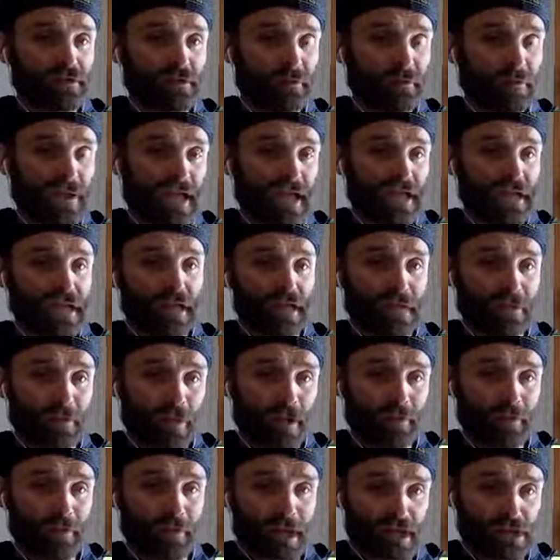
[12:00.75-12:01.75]
the pagan
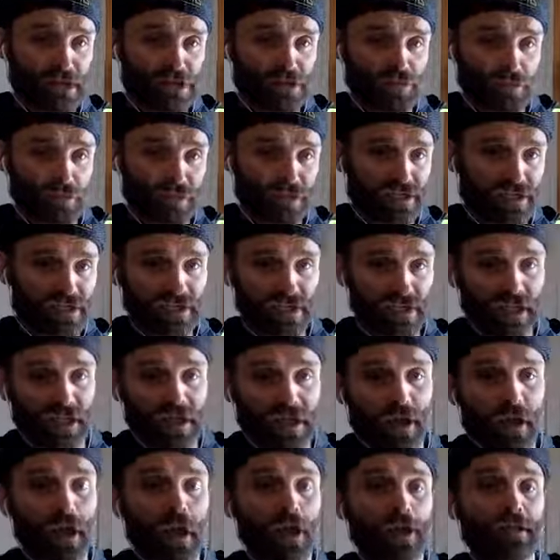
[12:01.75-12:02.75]
abomination we
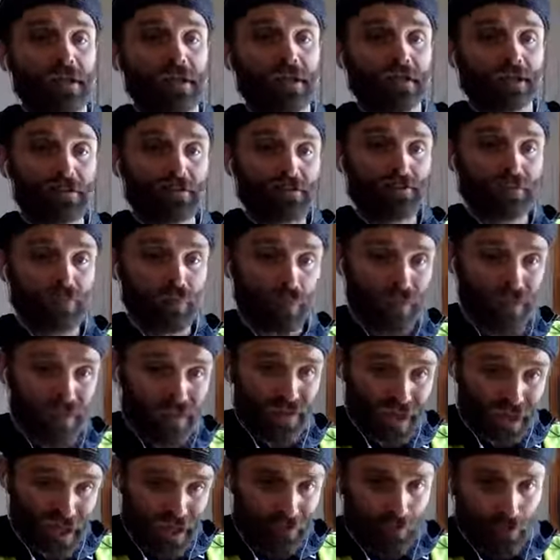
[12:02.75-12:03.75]
see that's
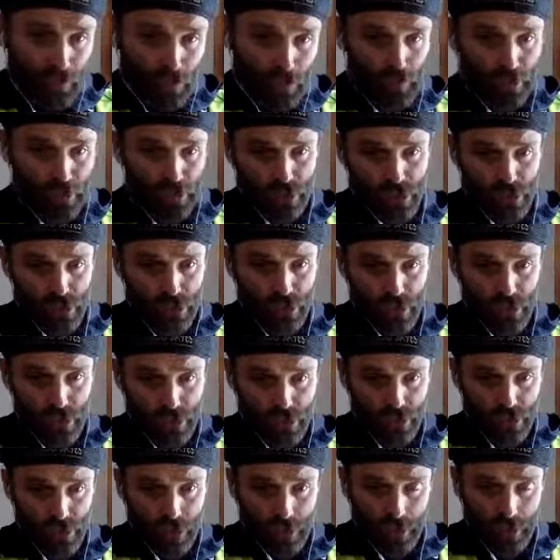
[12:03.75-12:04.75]
within the Christian
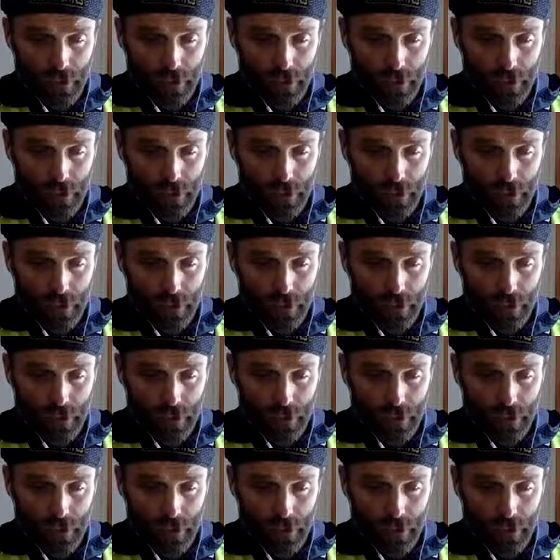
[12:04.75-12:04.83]
church.